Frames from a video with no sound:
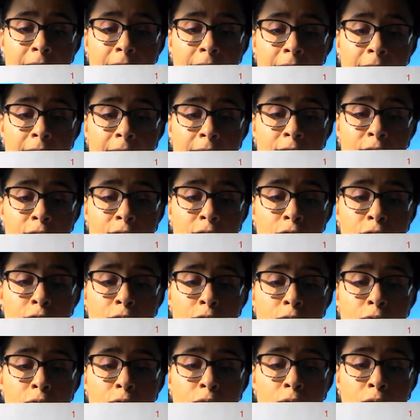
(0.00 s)
has
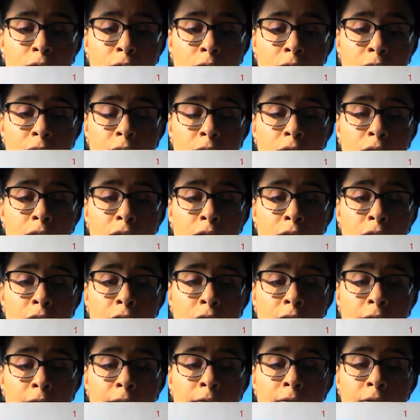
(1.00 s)
two
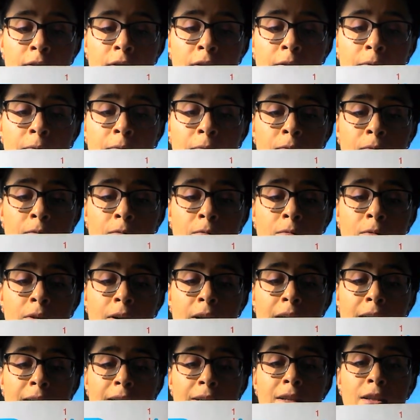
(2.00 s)
curves,
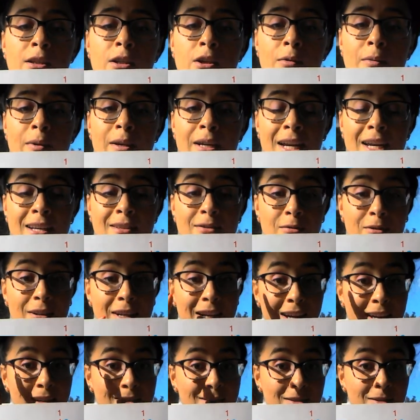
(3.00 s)
whereas lowercase only
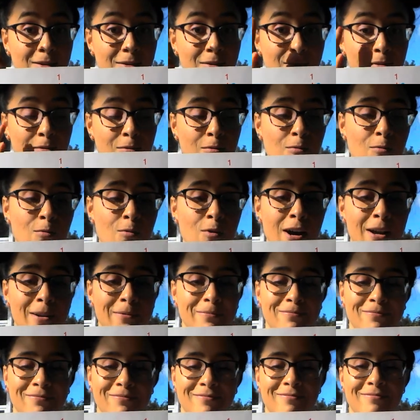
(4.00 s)
has one.
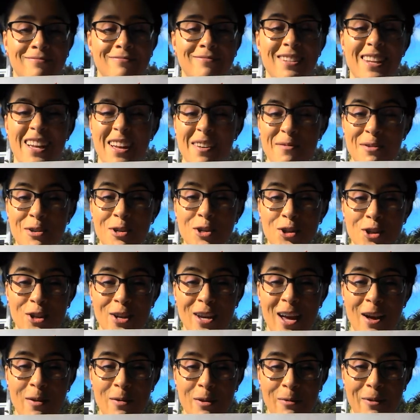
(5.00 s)
I'm going to show you
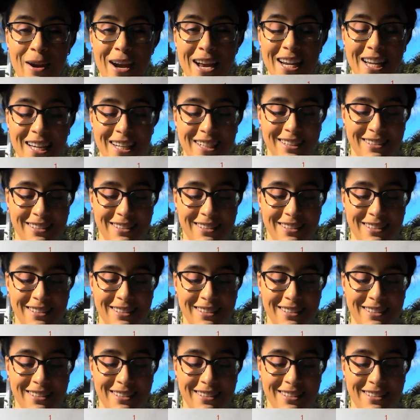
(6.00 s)
how we write it.